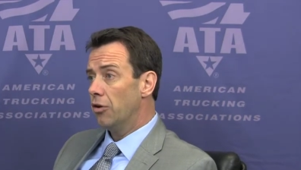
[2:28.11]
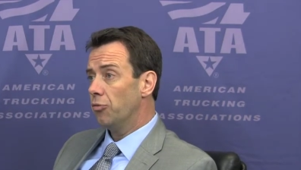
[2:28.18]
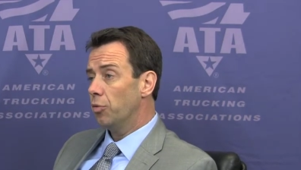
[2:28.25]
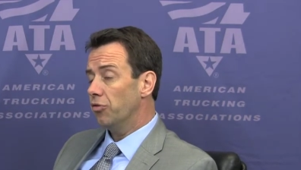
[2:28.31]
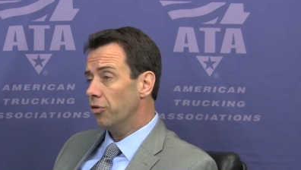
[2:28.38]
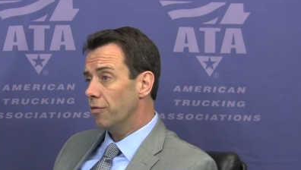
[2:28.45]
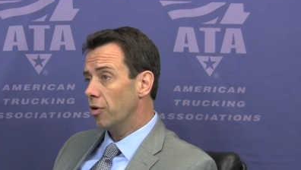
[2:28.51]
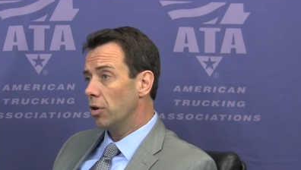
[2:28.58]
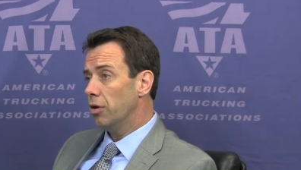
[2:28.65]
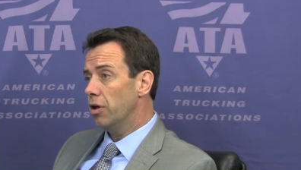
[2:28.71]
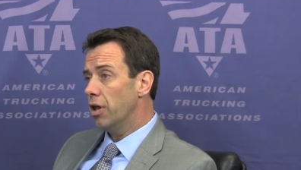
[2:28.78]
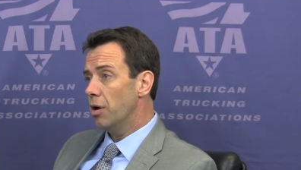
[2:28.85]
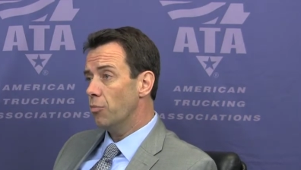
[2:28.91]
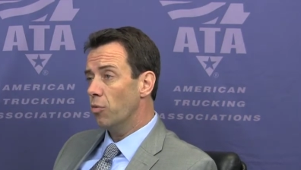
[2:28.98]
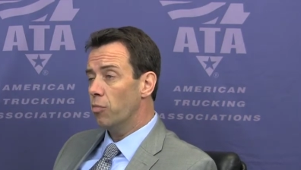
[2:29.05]
Specifically,
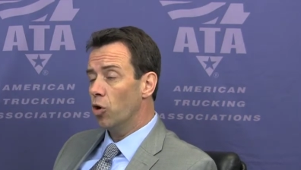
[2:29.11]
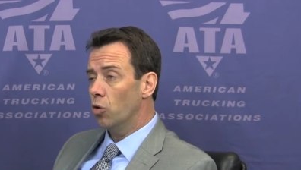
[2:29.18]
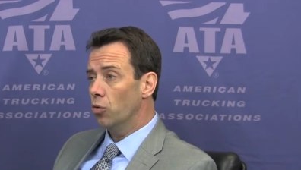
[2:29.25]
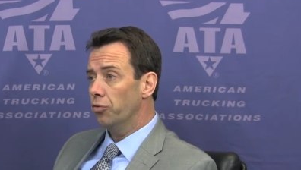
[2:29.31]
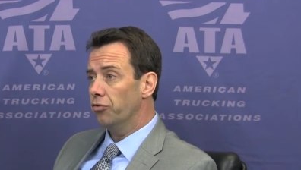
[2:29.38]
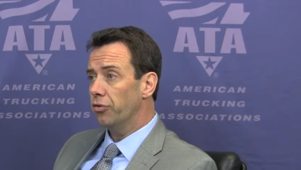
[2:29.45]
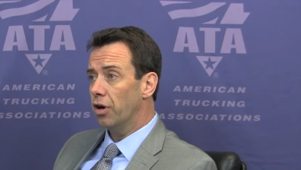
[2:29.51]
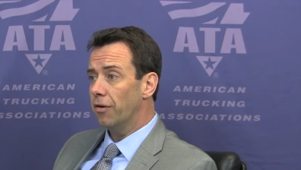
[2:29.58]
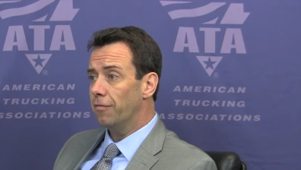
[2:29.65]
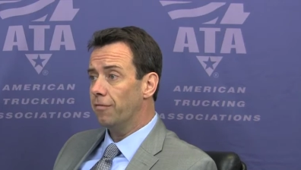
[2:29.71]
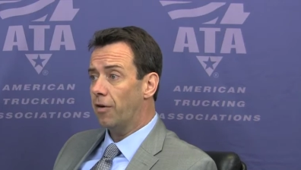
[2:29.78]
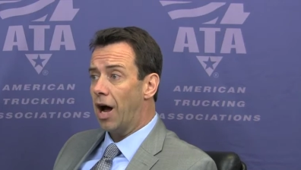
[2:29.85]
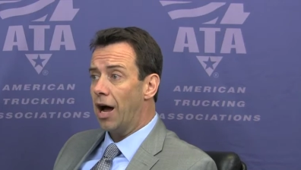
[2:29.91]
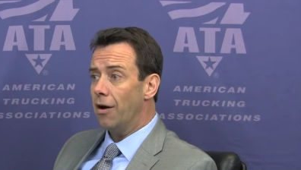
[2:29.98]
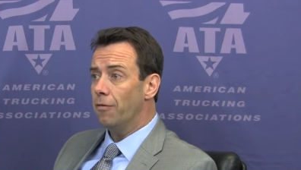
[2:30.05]
they propose uh,
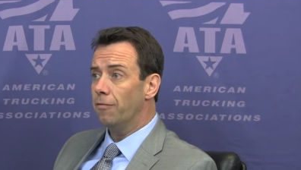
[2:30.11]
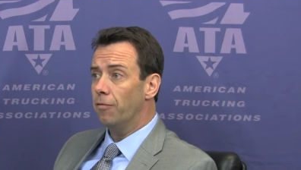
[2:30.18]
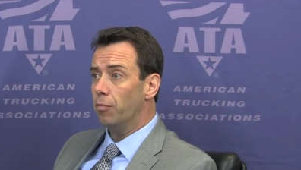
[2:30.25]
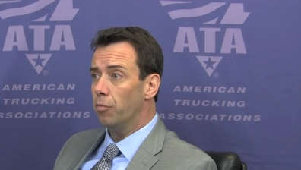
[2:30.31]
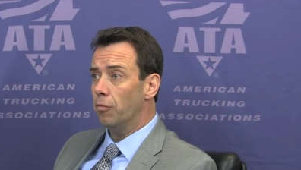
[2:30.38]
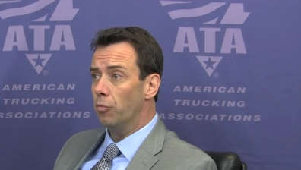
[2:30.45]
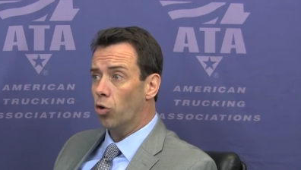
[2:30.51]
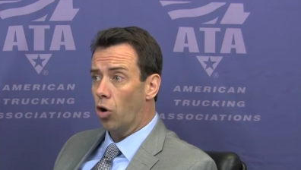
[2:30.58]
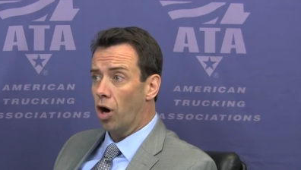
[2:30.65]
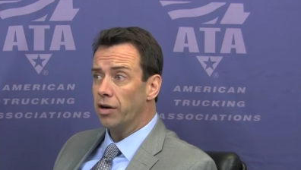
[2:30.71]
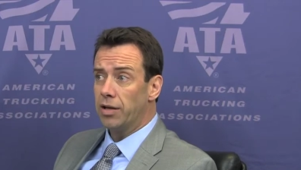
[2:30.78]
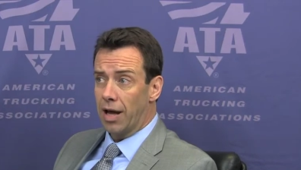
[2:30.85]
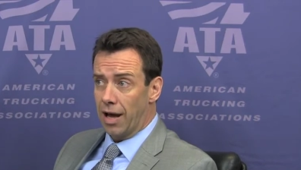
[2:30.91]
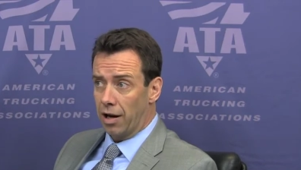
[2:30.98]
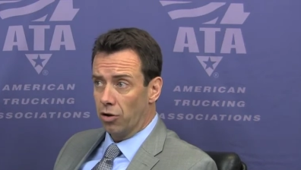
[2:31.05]
five
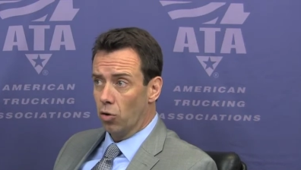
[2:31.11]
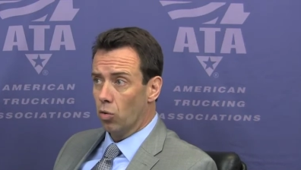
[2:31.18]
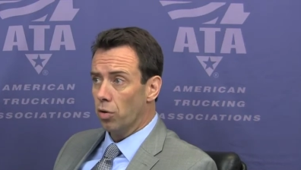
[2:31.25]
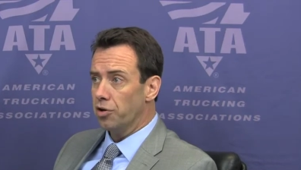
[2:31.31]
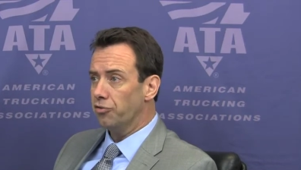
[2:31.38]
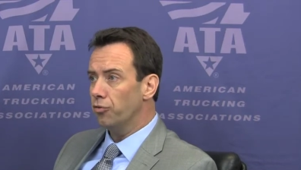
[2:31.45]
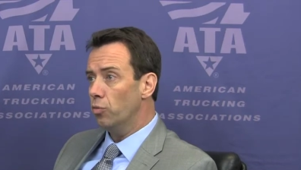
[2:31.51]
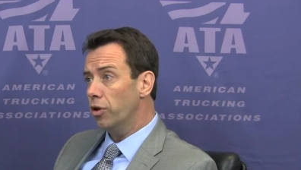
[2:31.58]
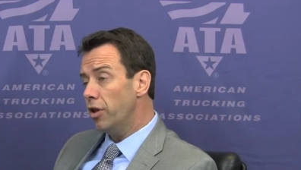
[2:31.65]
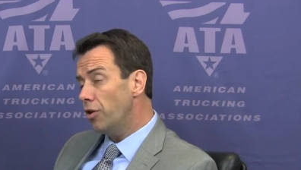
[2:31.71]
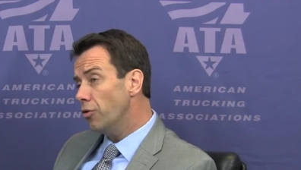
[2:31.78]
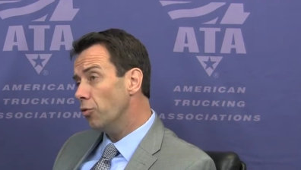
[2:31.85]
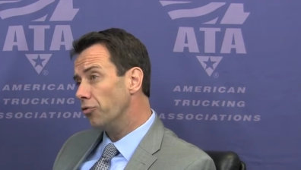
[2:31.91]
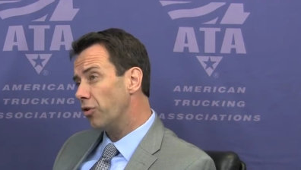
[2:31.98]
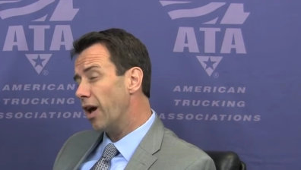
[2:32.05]
broad categories, and
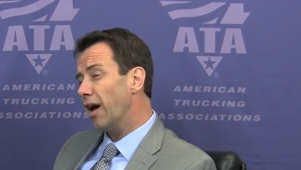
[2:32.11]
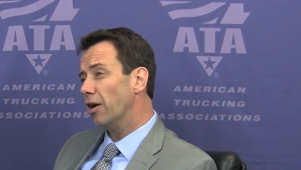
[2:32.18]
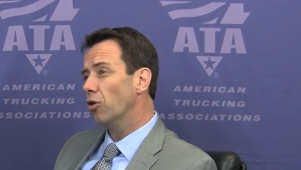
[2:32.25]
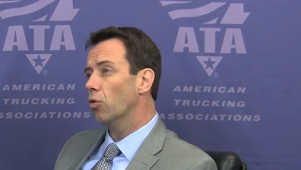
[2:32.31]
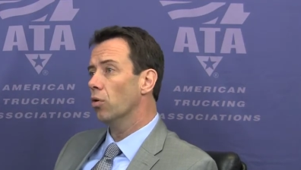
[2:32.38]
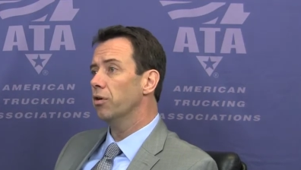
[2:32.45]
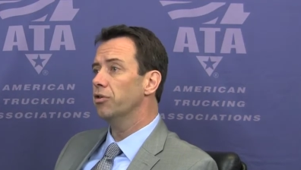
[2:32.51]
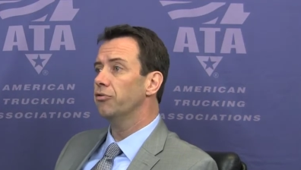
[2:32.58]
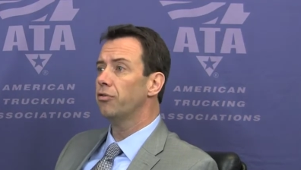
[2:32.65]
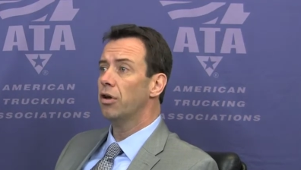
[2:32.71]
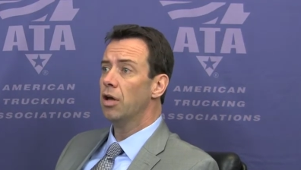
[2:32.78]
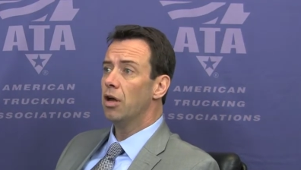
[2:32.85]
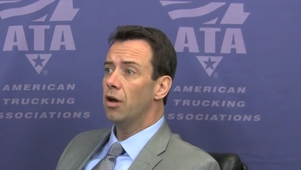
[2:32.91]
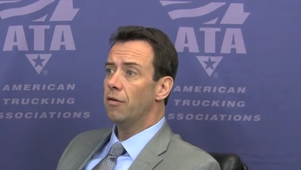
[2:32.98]
within those categories,